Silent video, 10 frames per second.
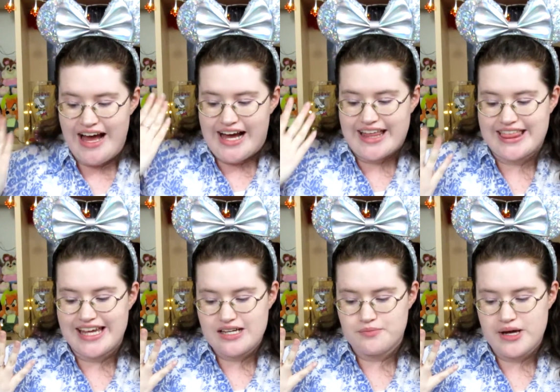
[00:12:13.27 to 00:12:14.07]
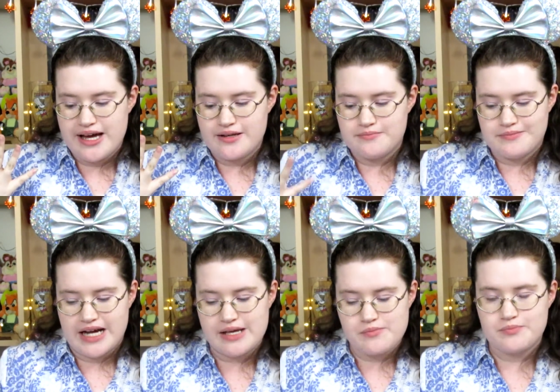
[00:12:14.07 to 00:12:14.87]
I think mine
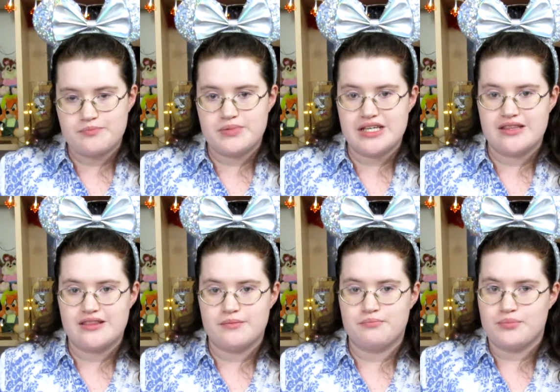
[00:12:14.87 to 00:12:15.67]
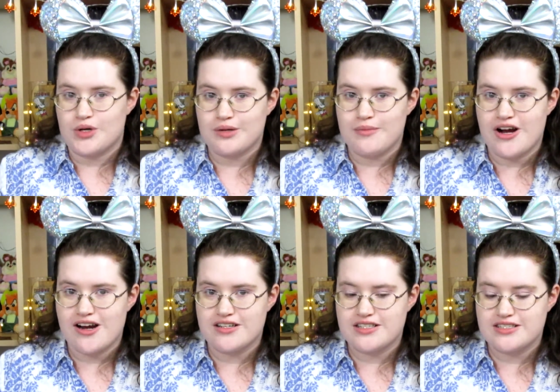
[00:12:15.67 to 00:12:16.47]
might be the
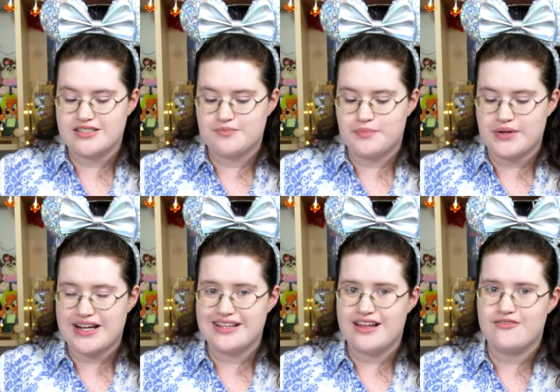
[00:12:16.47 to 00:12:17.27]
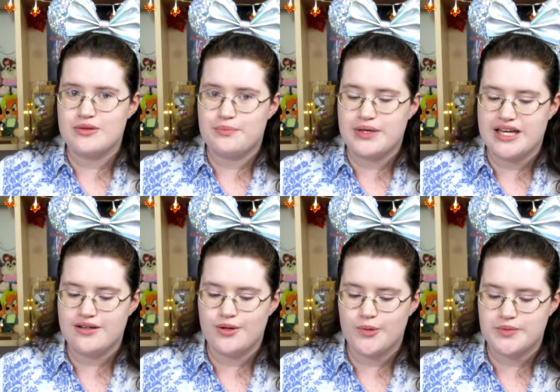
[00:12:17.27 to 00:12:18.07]
bookmarks, but I love the
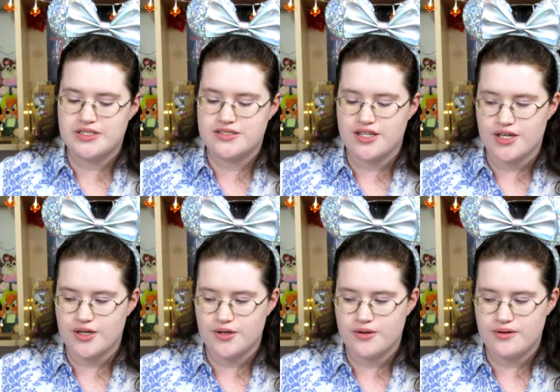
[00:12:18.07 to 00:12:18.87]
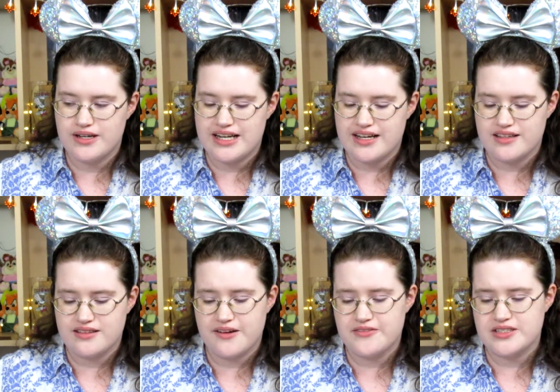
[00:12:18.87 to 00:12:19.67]
pin hoop too and I
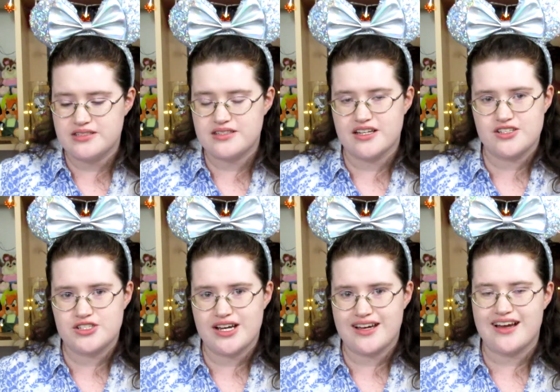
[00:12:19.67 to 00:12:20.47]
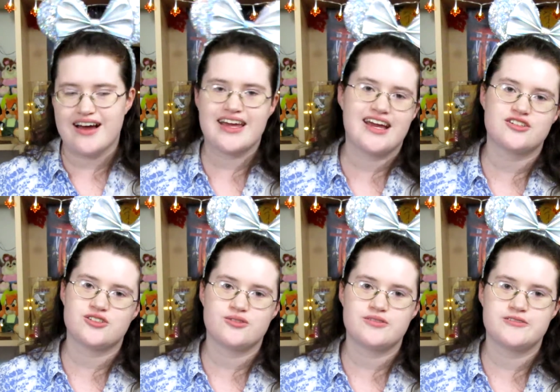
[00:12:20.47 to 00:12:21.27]
love the dust jacket. I can't
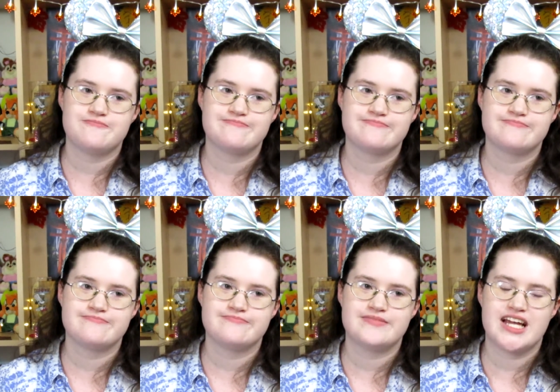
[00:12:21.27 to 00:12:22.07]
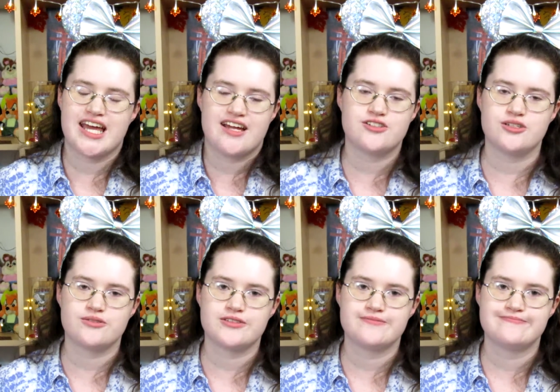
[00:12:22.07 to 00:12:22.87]
choose. I can't
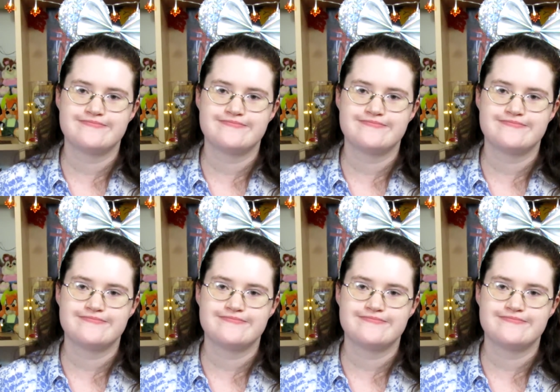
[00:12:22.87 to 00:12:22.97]
choose.